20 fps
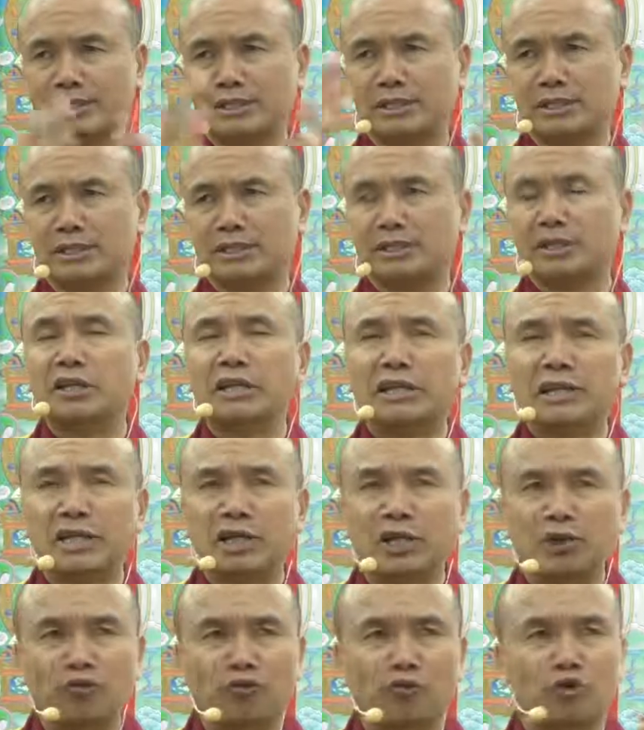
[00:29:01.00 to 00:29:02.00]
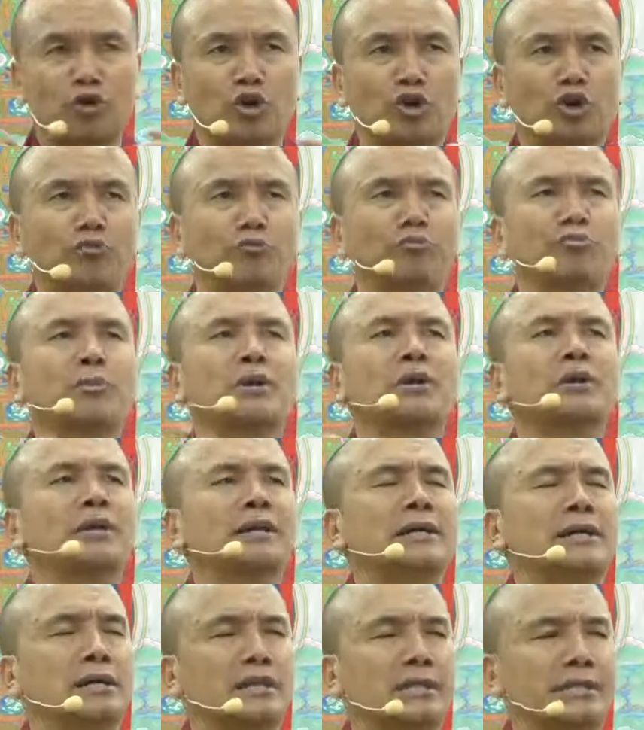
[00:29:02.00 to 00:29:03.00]
the need for
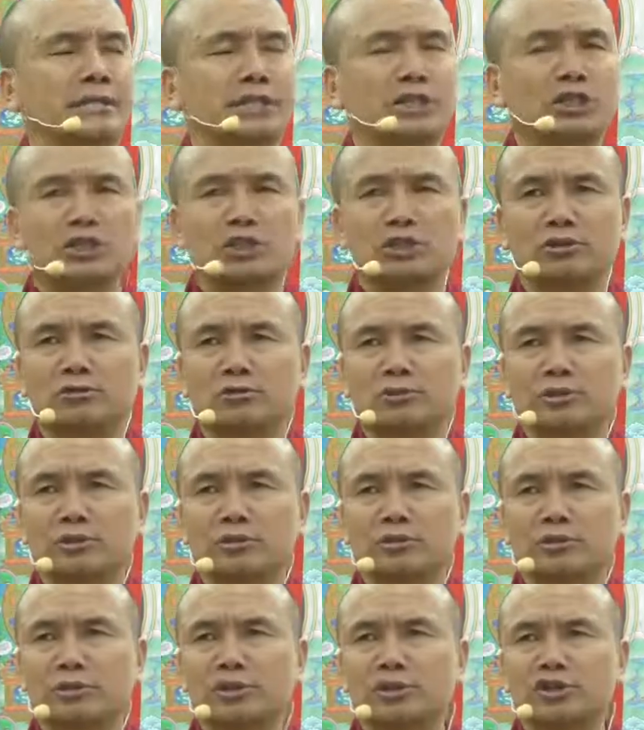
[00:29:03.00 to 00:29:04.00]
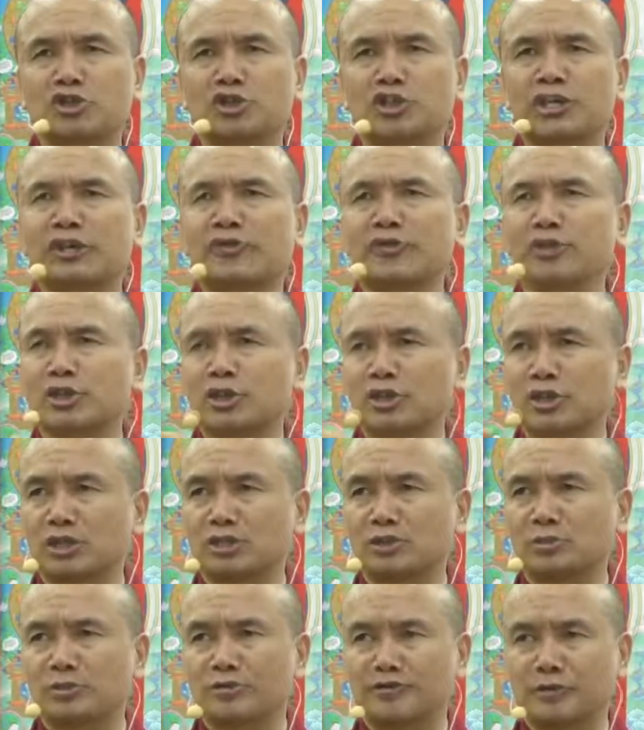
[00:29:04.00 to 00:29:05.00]
the sharing the
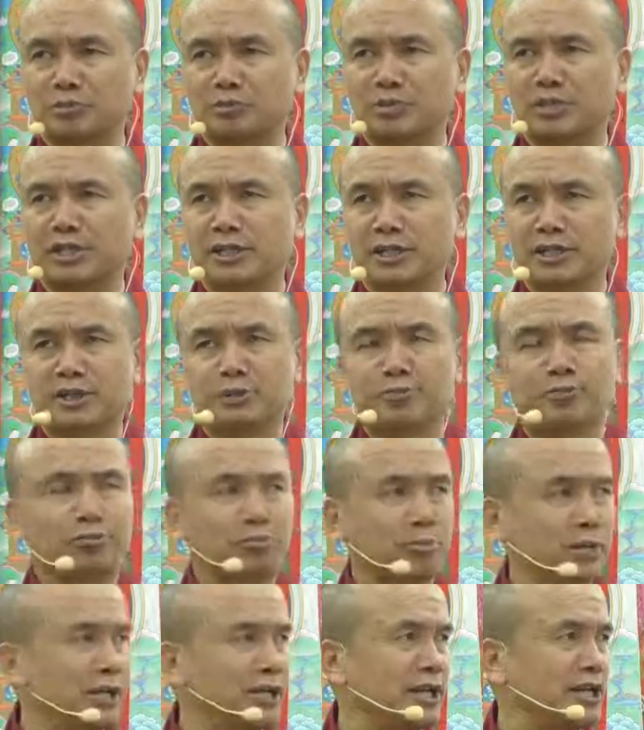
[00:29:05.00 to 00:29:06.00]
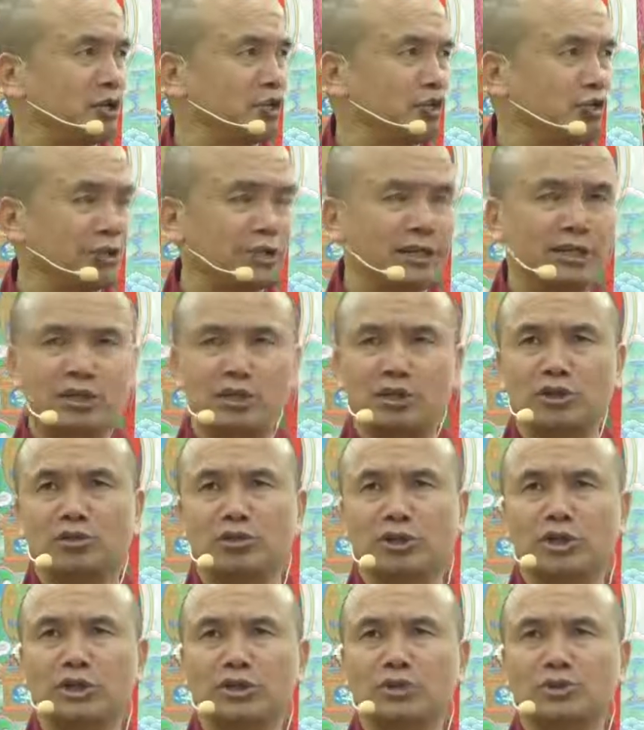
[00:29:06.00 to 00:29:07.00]
concept of emptiness, and I know that
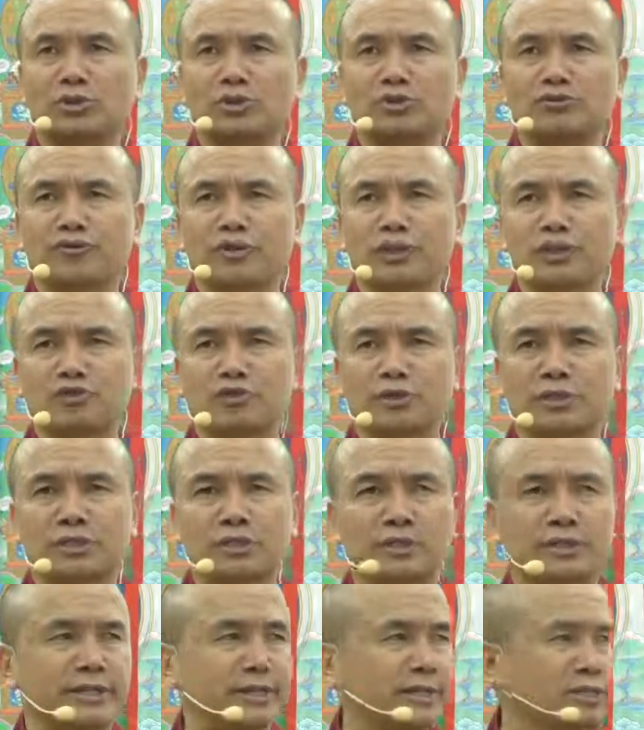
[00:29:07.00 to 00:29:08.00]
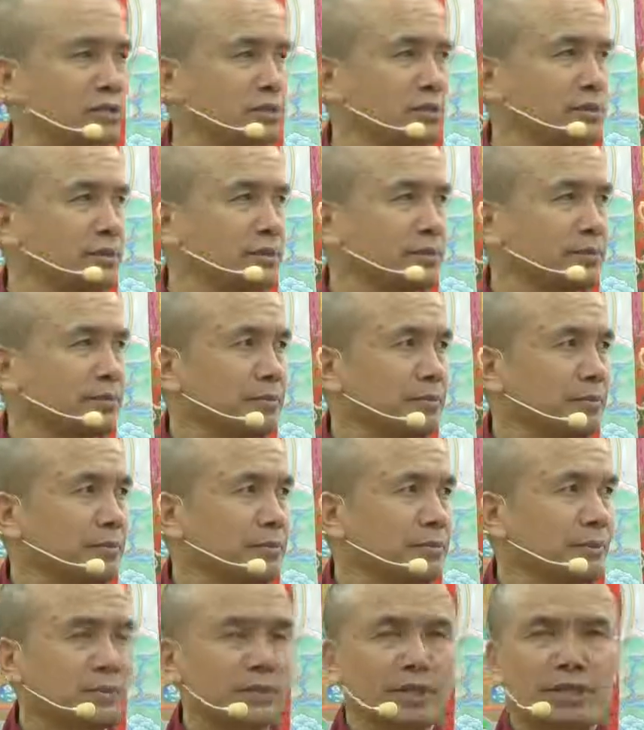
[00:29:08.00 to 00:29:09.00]
Dioran is also very interested in that
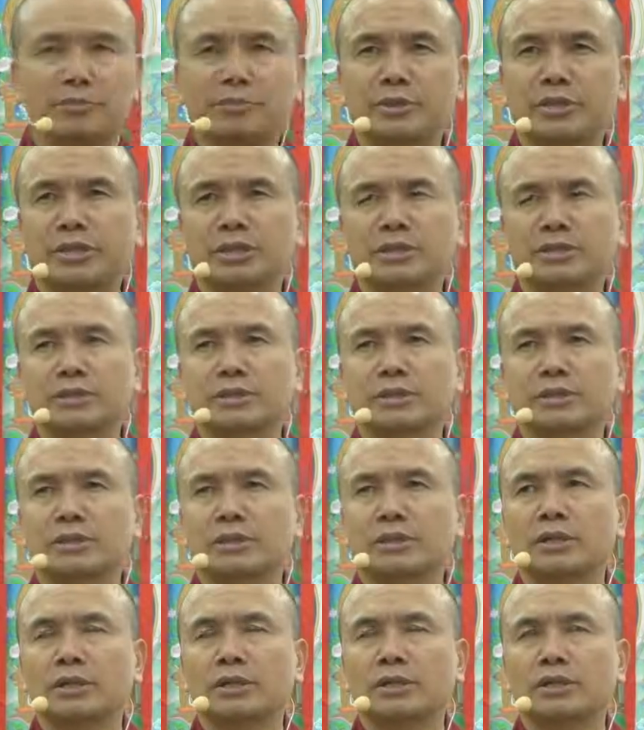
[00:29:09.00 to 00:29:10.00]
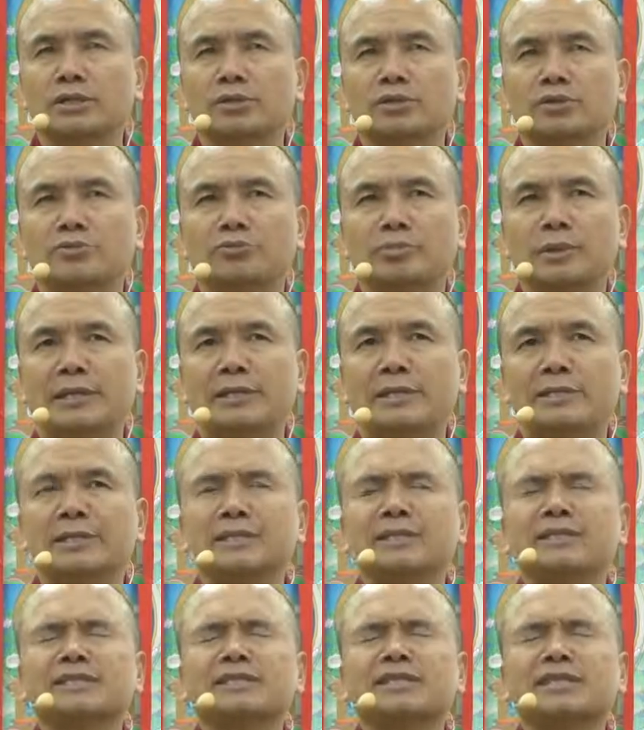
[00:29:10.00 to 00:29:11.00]
emptiness. So
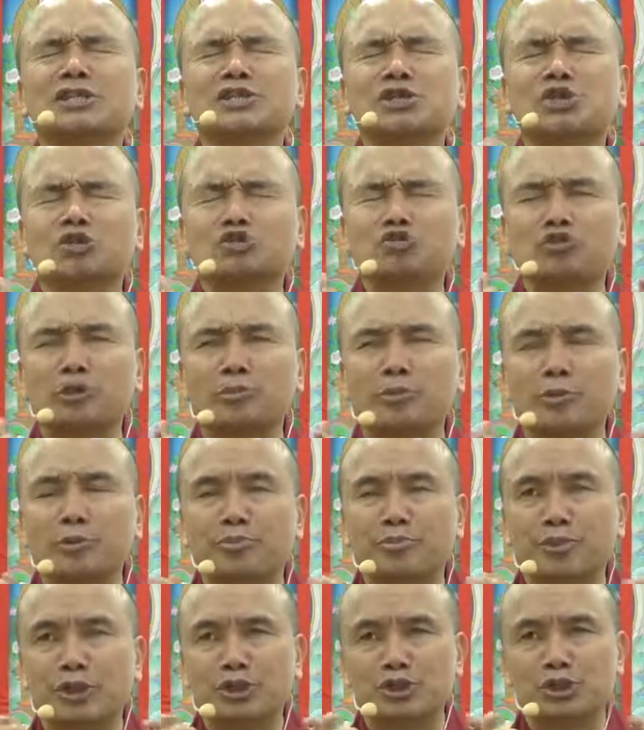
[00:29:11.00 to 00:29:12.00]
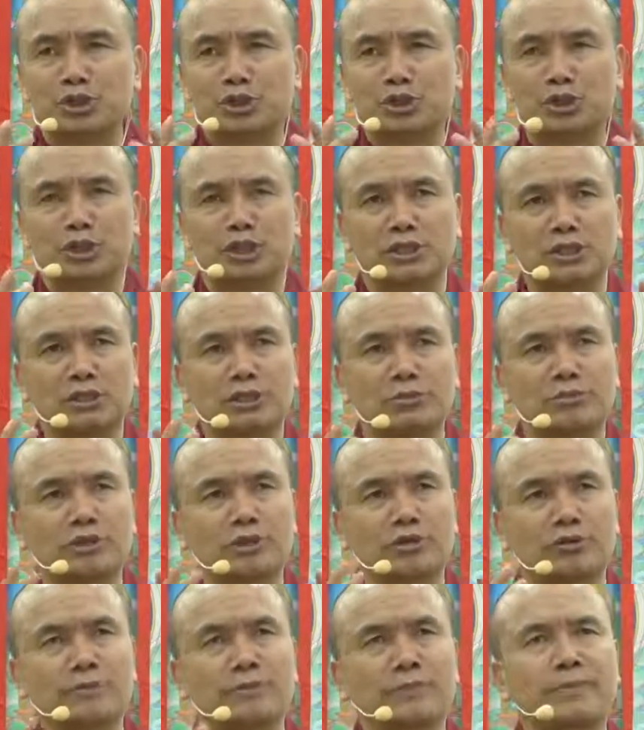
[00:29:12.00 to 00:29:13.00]
this is extremely precious concept,